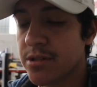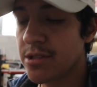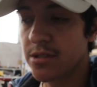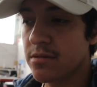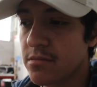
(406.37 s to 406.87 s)
It's
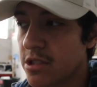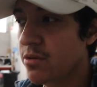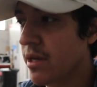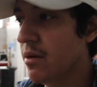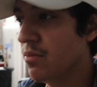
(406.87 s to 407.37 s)
just
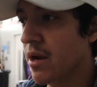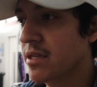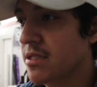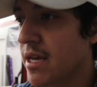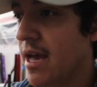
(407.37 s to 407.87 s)
squeaky
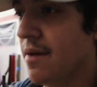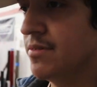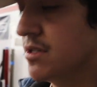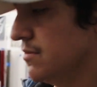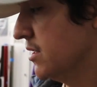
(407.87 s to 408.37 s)
brakes
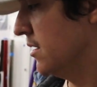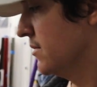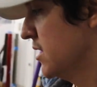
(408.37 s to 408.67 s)
happen sometimes.